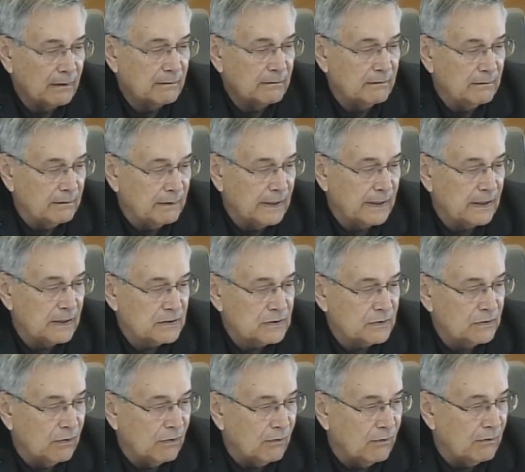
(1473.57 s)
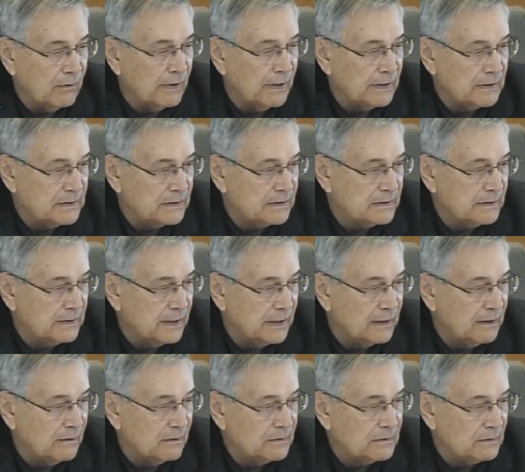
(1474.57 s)
let us know as a city
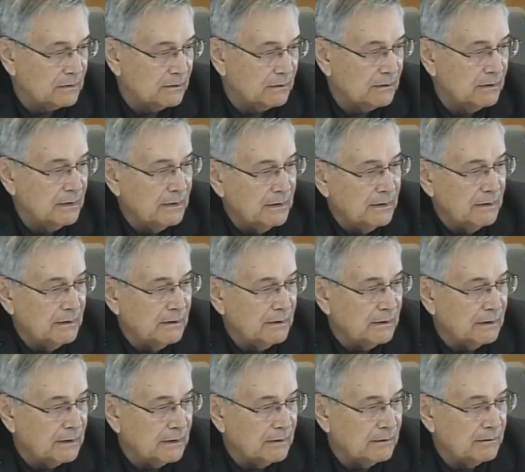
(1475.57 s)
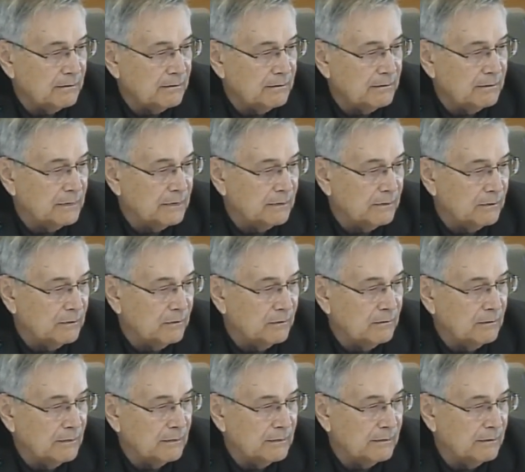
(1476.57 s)
council to
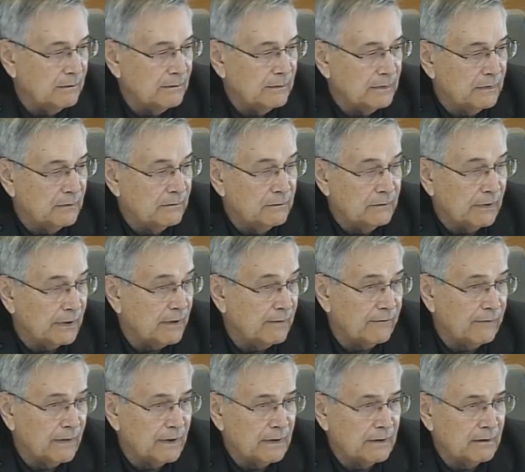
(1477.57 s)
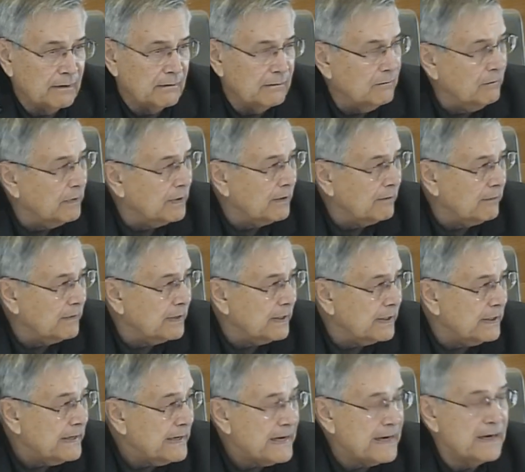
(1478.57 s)
try to fund whatever they
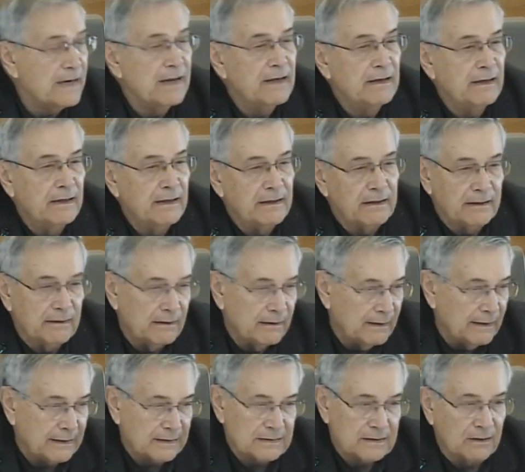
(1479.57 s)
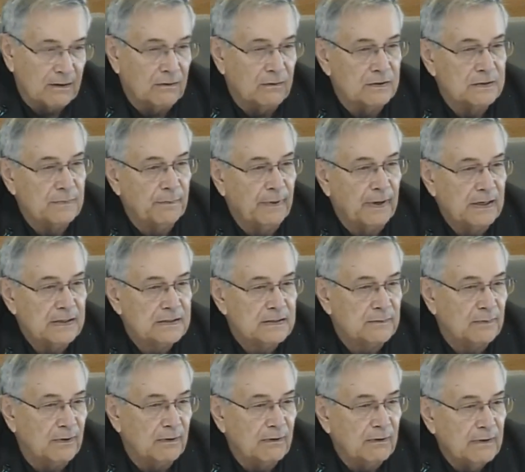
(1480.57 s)
need. It isn't always
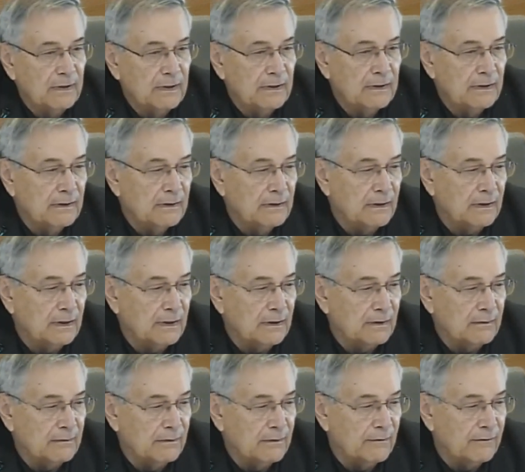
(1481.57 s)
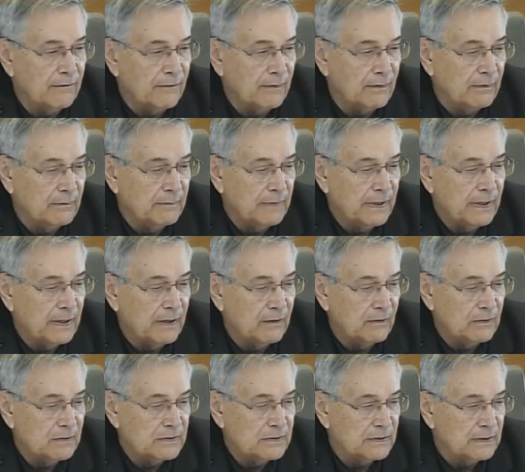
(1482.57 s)
possible. For many
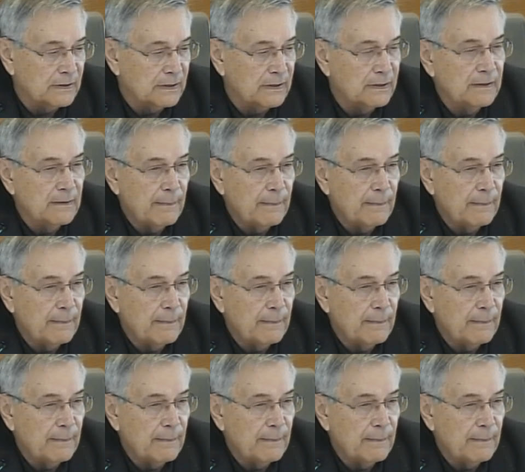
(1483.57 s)
years, the